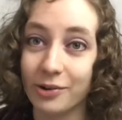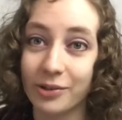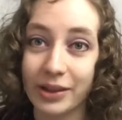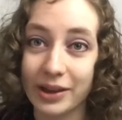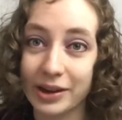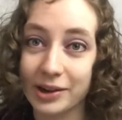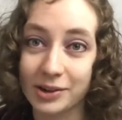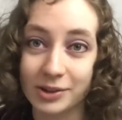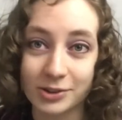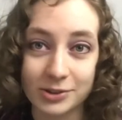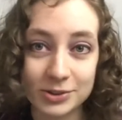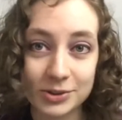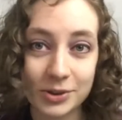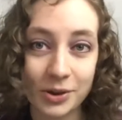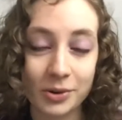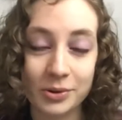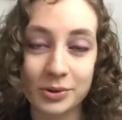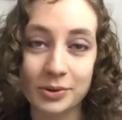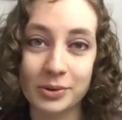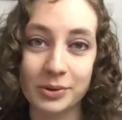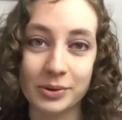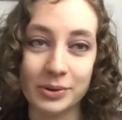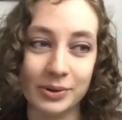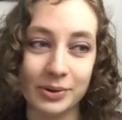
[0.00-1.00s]
They are so
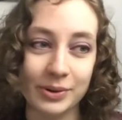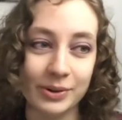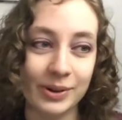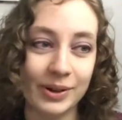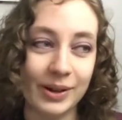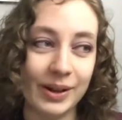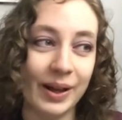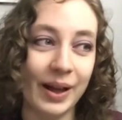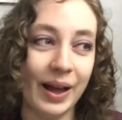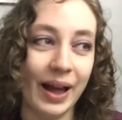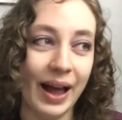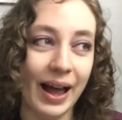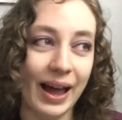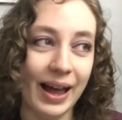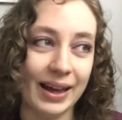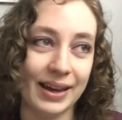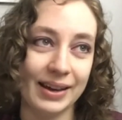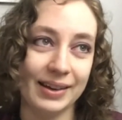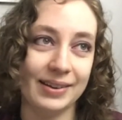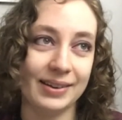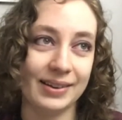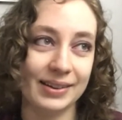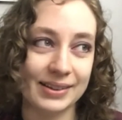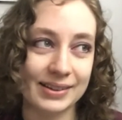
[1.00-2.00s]
cool
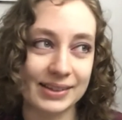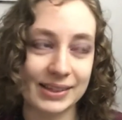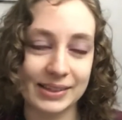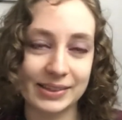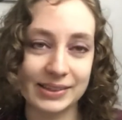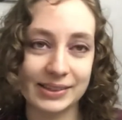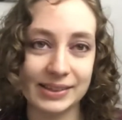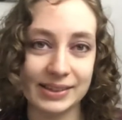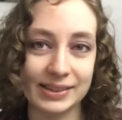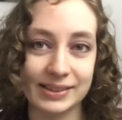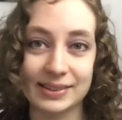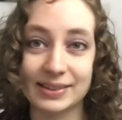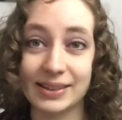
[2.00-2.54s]
and hilarious,